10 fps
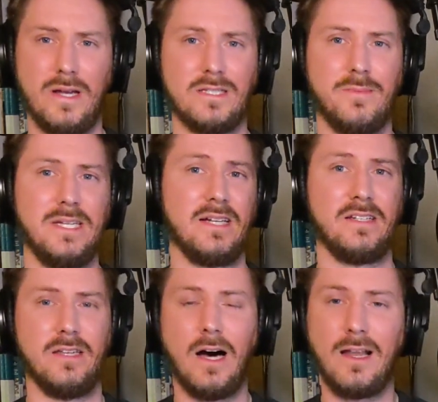want to be
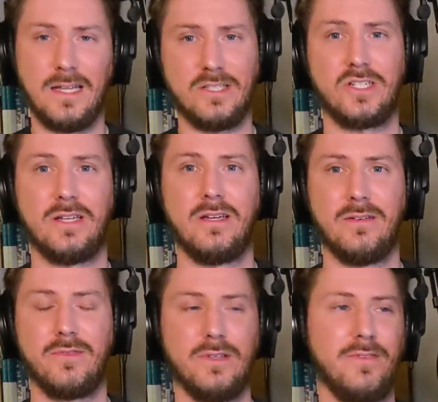acknowledged
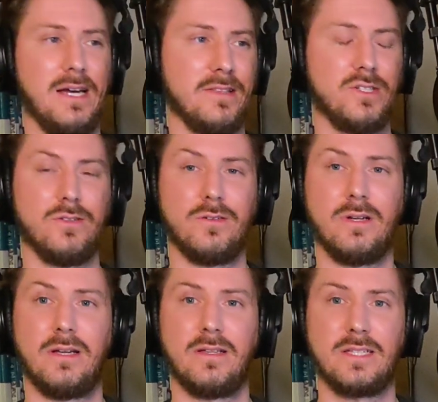for the fact that
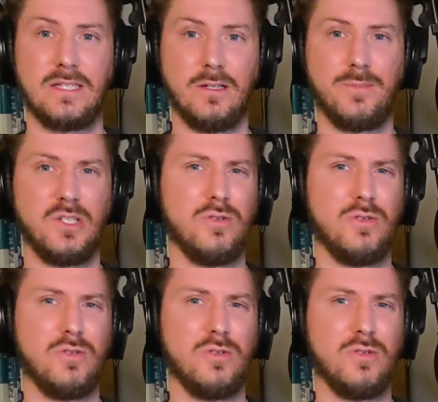you're skilled,